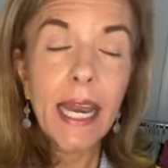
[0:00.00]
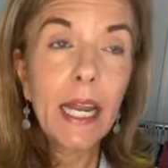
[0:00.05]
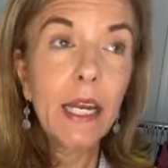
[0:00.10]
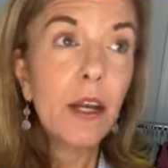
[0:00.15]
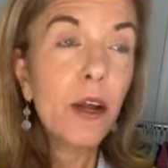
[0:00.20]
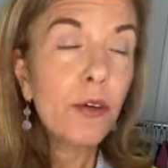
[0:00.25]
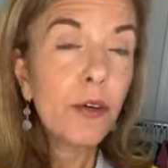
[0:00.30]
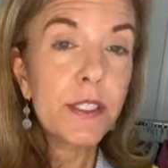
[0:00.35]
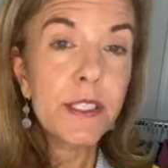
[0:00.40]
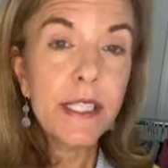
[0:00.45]

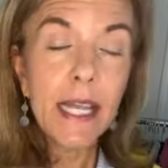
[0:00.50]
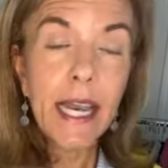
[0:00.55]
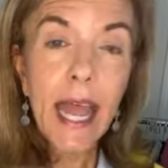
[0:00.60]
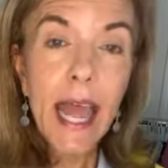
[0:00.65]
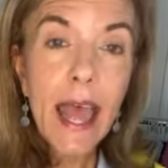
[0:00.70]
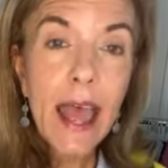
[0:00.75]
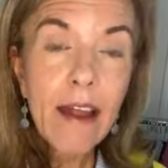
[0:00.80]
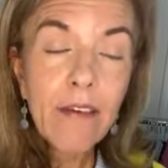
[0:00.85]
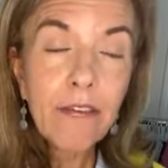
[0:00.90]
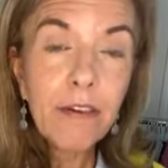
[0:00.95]
and I noticed
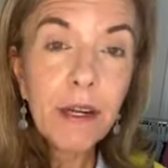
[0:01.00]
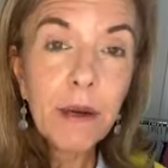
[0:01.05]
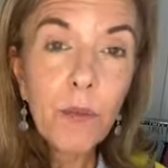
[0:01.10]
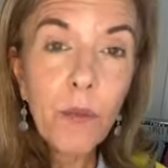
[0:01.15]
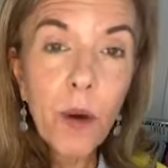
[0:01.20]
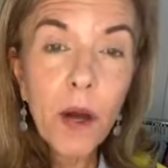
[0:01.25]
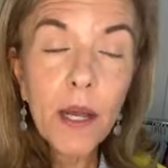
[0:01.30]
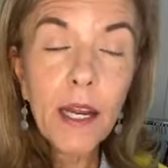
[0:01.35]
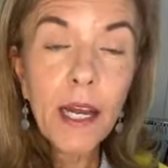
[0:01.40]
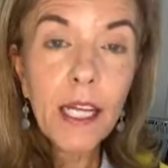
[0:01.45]
that
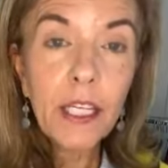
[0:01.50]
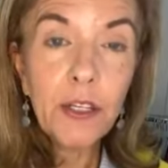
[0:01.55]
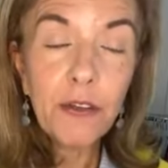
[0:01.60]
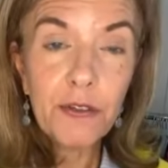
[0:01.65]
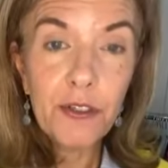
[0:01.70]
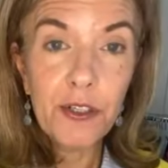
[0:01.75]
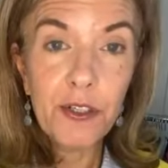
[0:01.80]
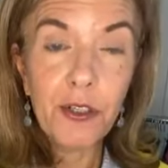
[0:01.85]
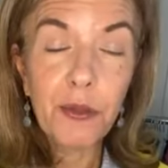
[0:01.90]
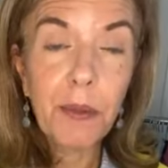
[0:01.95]
everyone
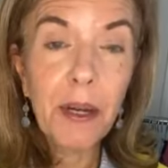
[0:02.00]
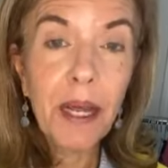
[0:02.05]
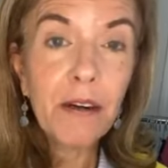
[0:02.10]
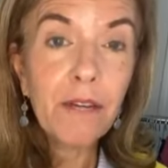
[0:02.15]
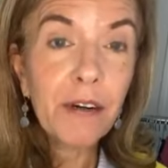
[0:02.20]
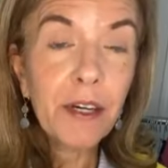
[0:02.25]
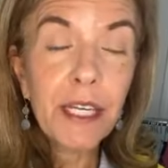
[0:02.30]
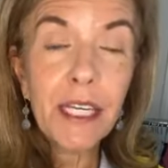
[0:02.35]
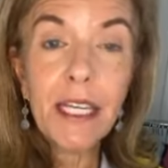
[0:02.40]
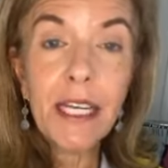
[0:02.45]
on
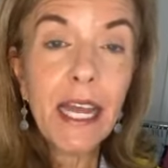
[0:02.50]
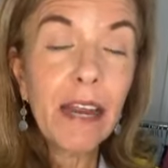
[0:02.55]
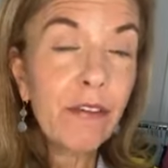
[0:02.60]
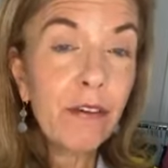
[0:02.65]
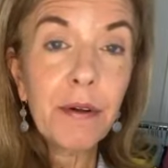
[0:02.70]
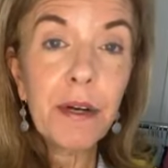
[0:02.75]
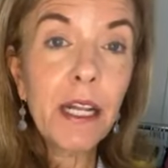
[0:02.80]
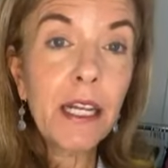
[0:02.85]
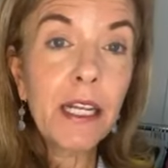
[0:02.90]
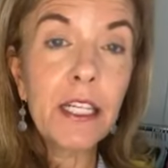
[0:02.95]
YouTube, every
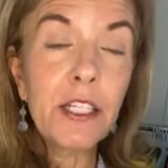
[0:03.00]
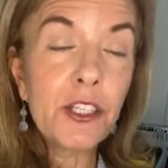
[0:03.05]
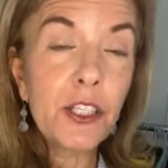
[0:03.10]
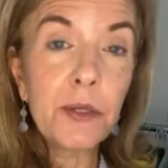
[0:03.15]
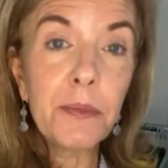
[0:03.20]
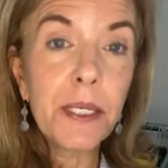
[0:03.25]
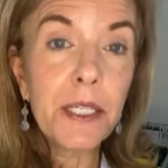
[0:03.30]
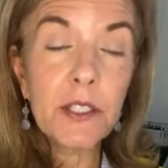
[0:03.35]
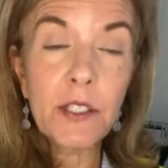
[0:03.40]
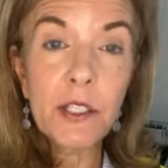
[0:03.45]
everyone on
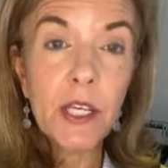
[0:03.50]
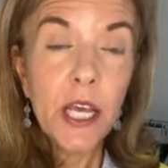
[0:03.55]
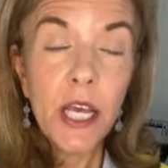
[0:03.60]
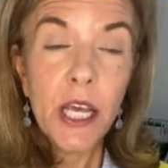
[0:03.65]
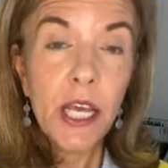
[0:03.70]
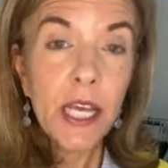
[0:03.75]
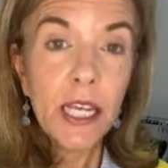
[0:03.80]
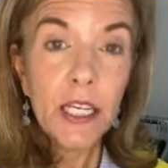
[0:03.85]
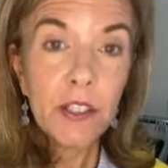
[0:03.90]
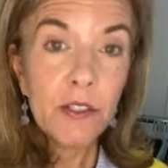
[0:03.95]
YouTube
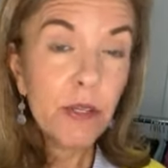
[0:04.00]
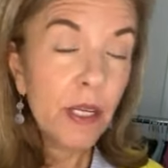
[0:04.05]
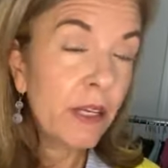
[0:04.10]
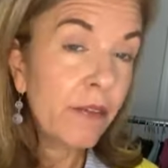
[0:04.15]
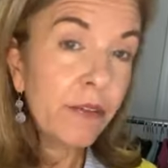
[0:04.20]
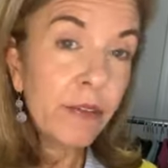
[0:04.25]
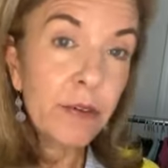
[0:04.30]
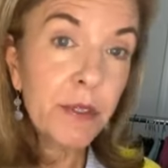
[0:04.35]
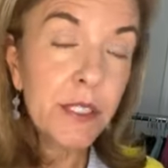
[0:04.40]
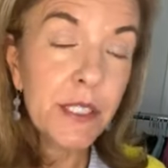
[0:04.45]
is
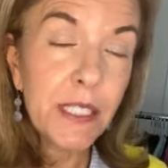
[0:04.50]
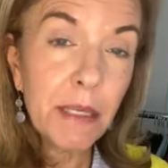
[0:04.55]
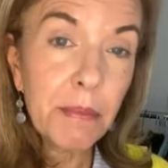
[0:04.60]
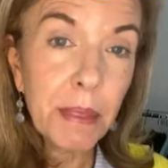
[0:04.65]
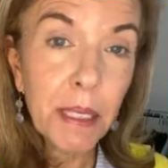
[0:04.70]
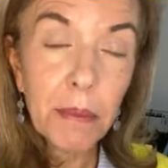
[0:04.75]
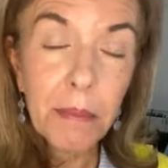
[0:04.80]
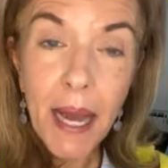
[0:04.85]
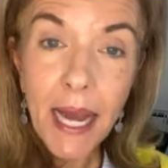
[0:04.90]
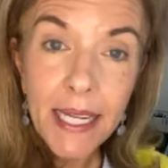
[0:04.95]
is
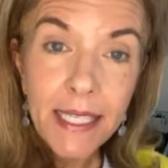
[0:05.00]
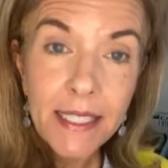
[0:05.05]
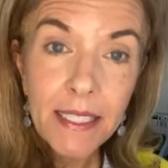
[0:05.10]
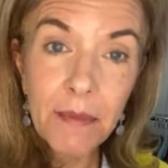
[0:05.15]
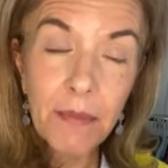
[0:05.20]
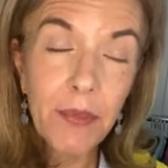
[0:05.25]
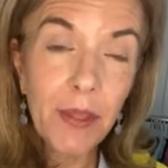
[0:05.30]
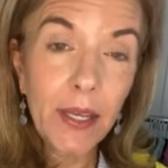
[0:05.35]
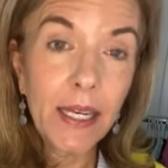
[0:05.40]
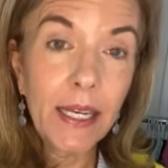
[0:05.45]
influencing me to
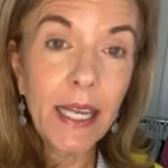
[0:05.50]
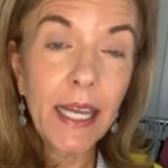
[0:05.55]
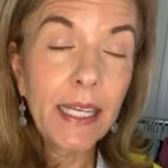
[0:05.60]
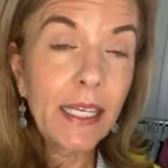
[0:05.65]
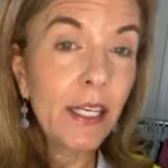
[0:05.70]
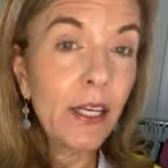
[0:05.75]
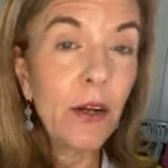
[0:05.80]
buy something.